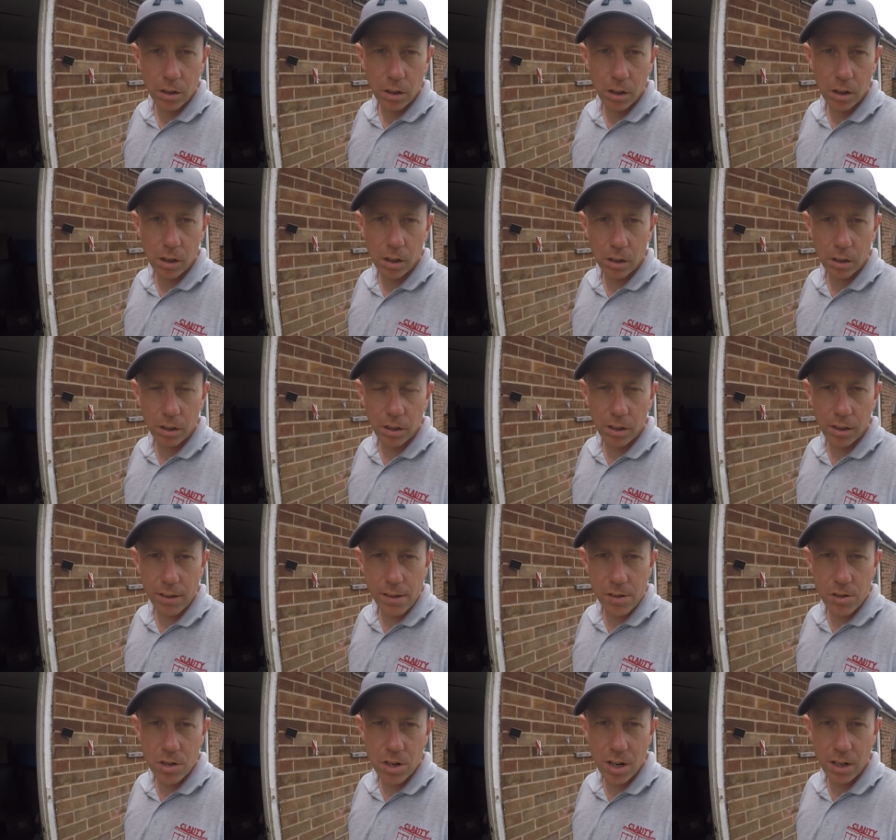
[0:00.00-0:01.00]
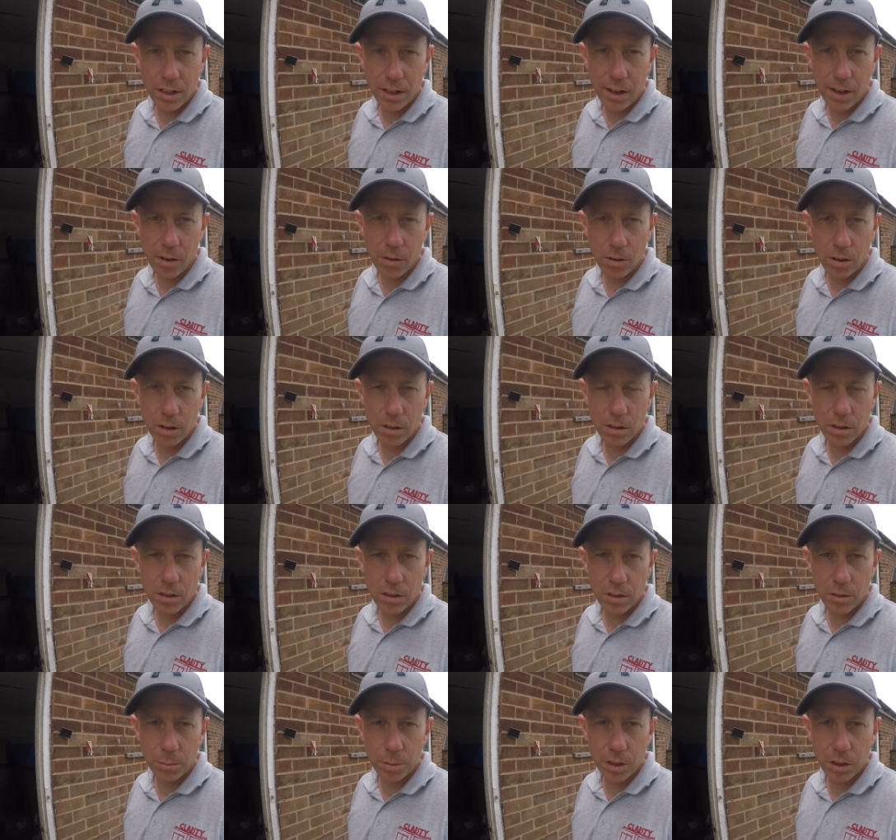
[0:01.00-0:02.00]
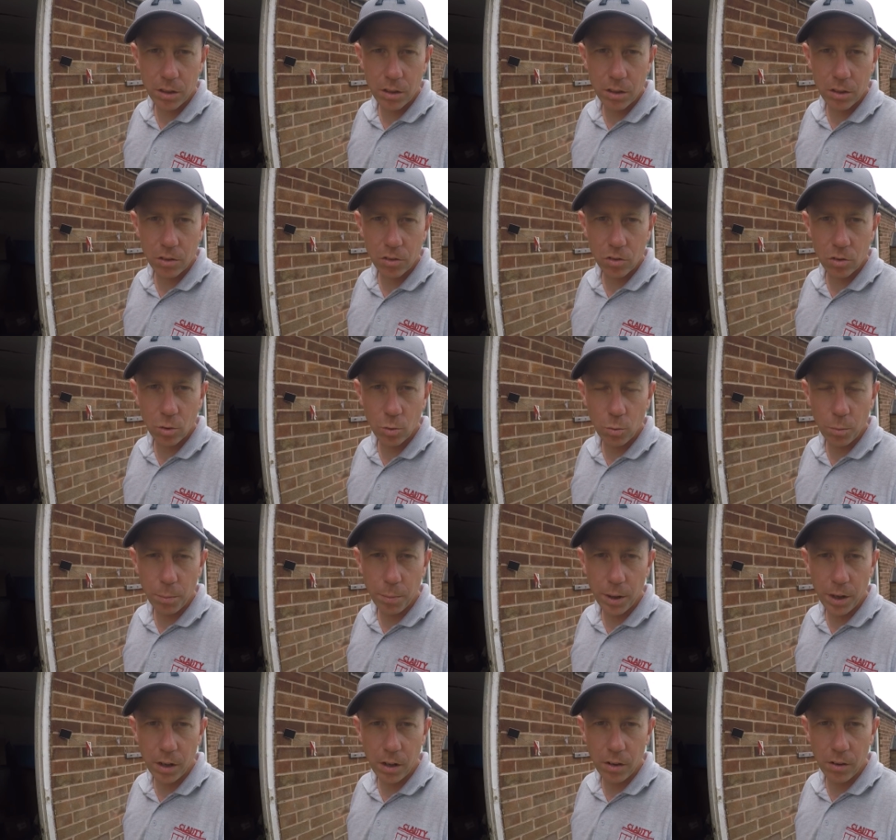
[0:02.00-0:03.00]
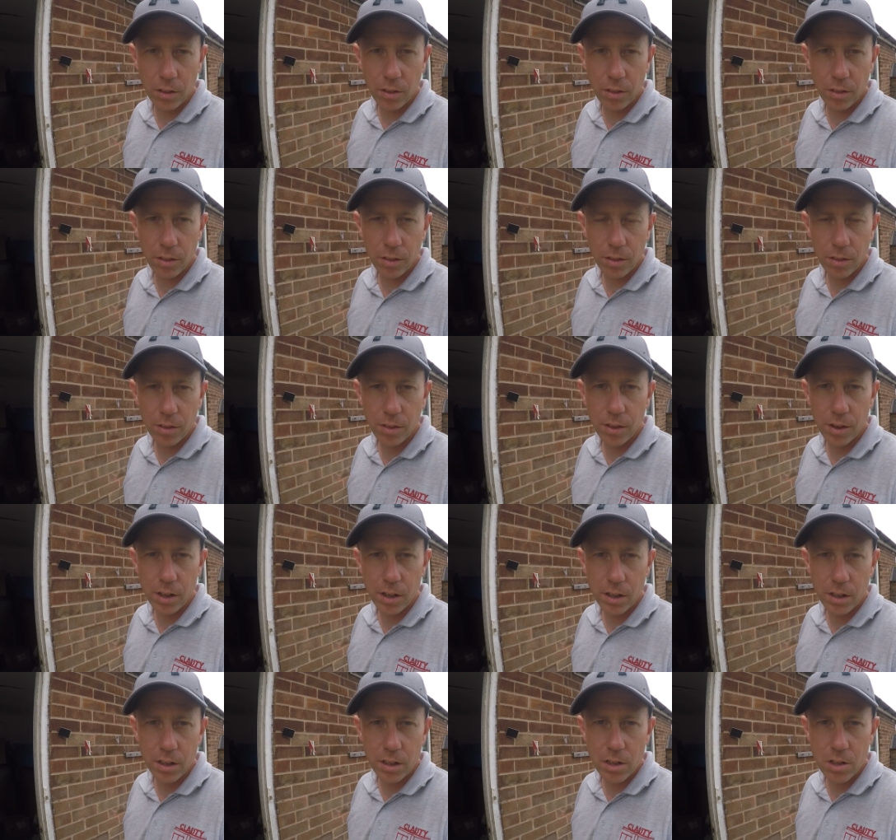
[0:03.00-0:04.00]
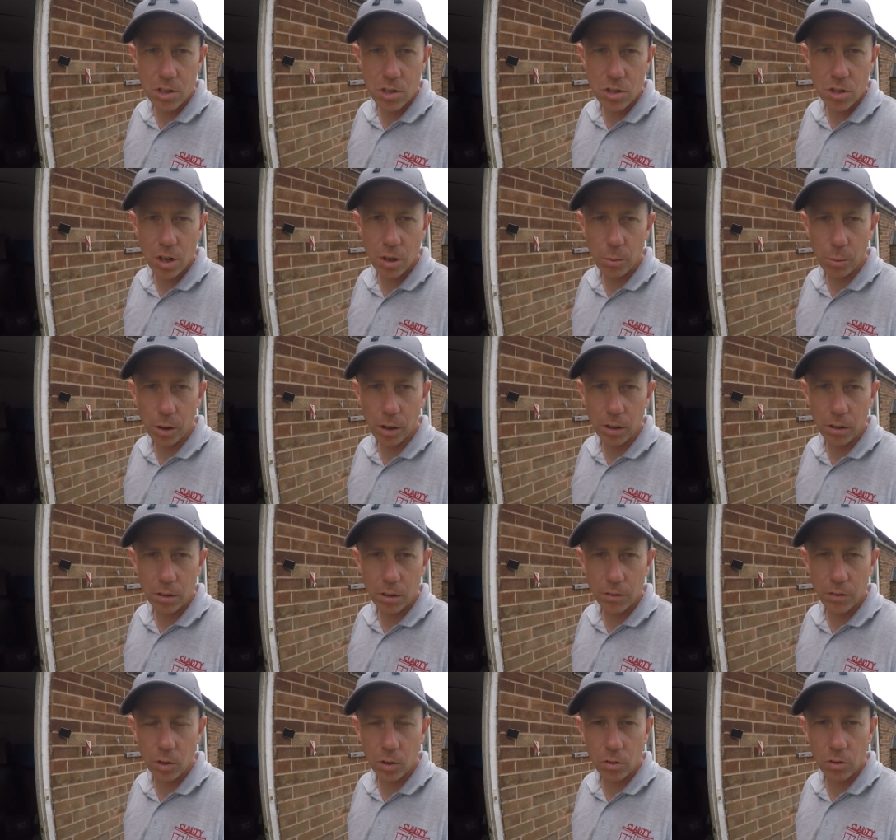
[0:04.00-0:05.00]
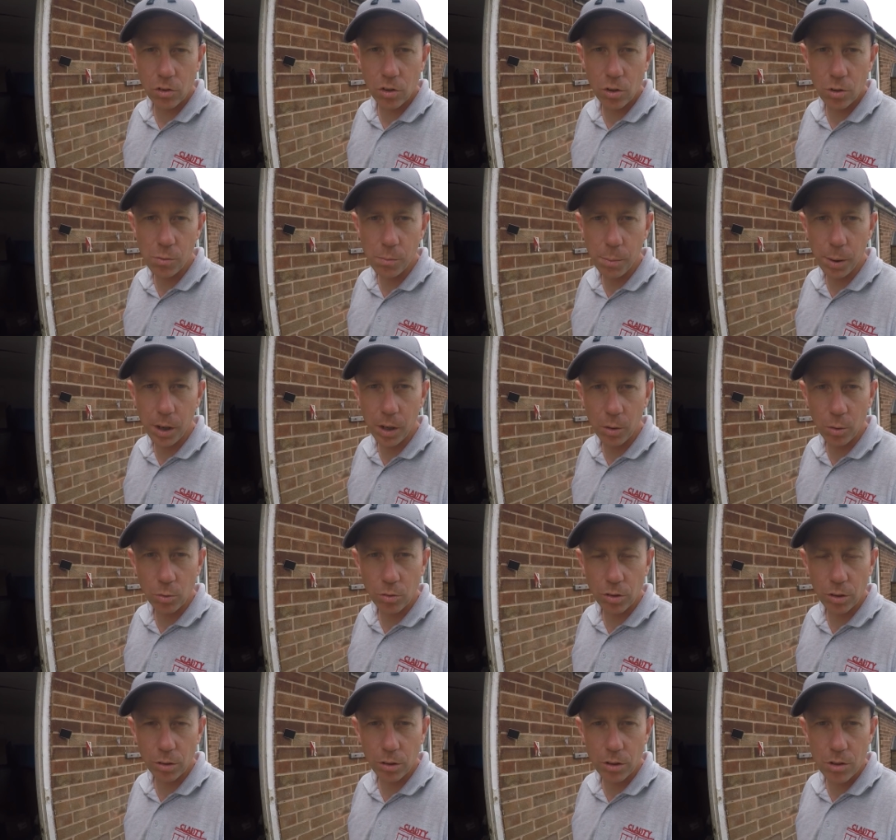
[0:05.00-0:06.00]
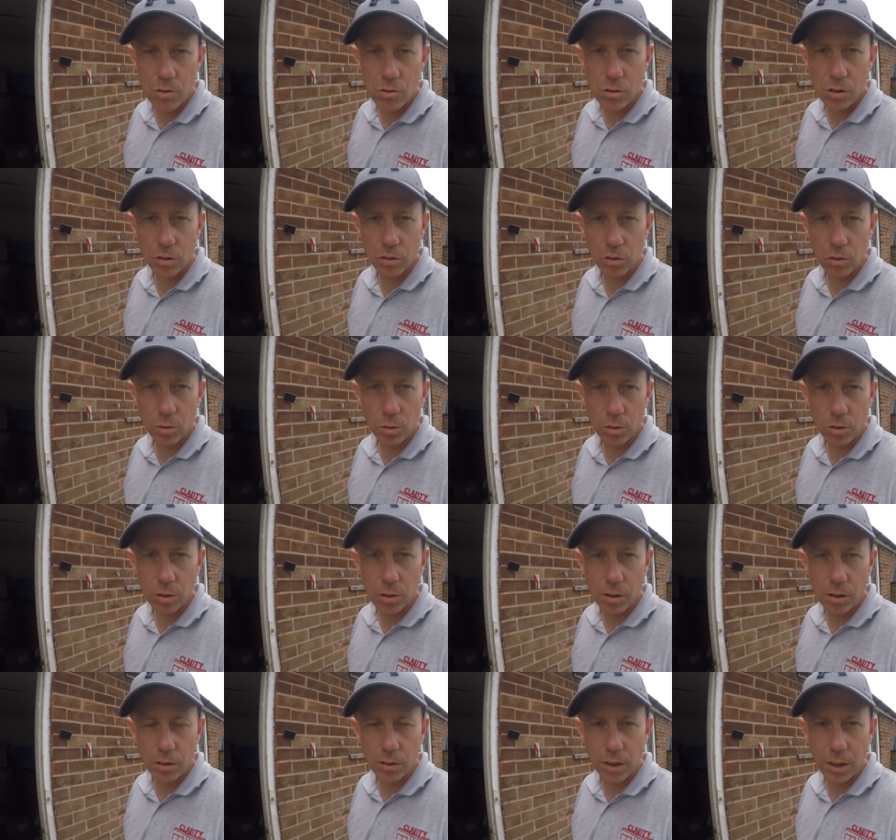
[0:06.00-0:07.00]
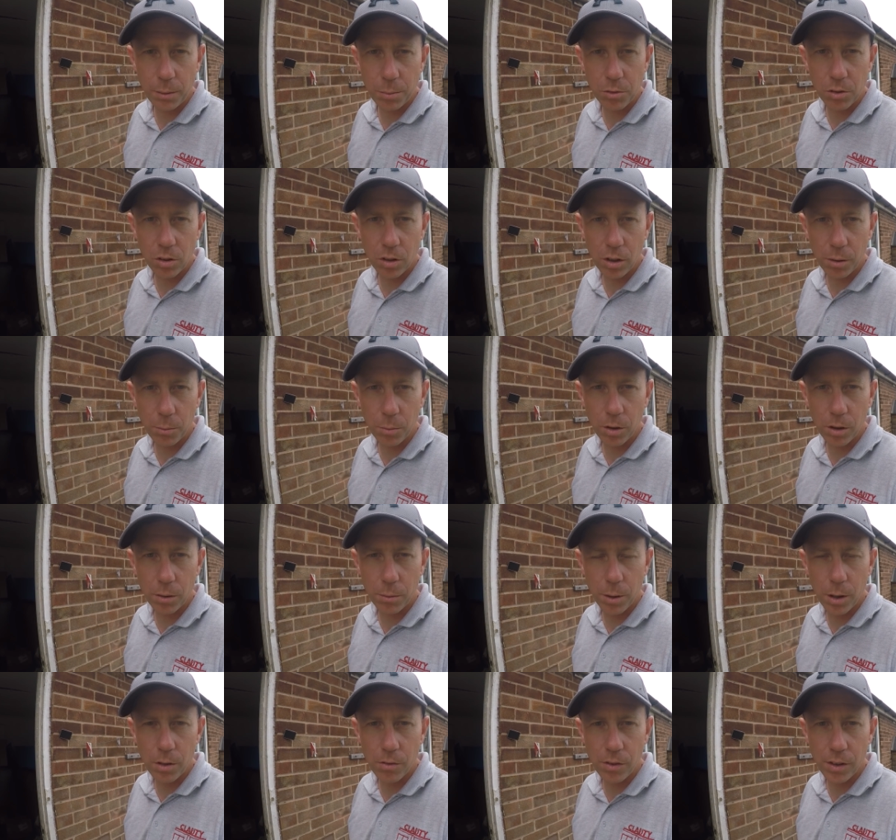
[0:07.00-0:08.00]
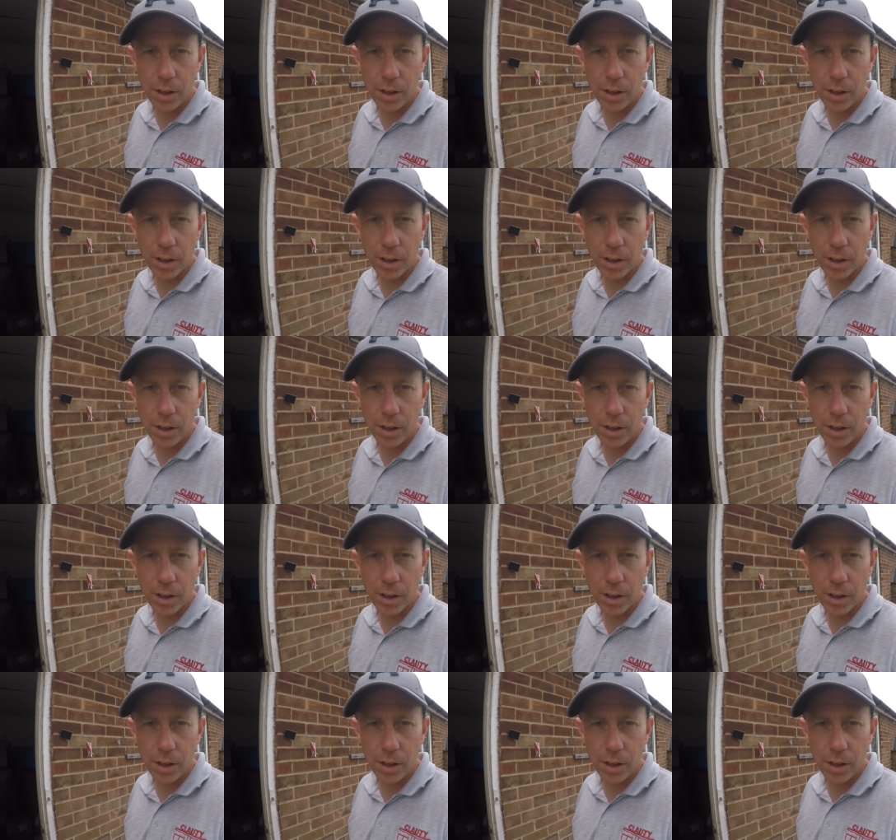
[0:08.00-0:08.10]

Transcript: I'm going to get the chag out, and I'm going to salt bath the shower. I've got 2 bowls, so I'm going to try and sort of do it at the same time while I'm over